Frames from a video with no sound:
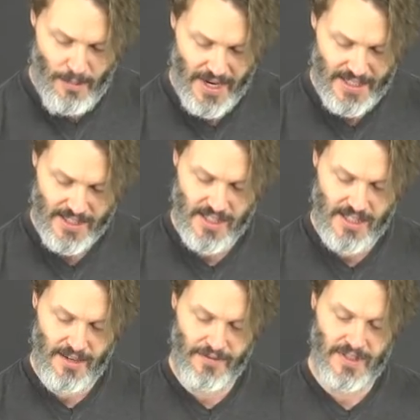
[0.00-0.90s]
but it
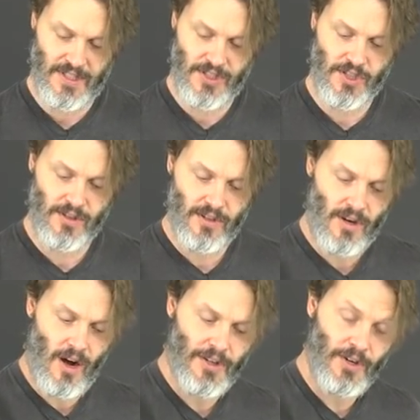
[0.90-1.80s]
stiffens
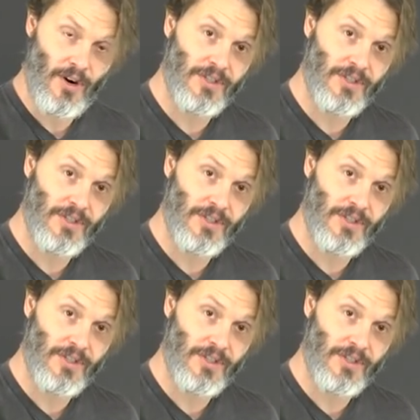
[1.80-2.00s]
on your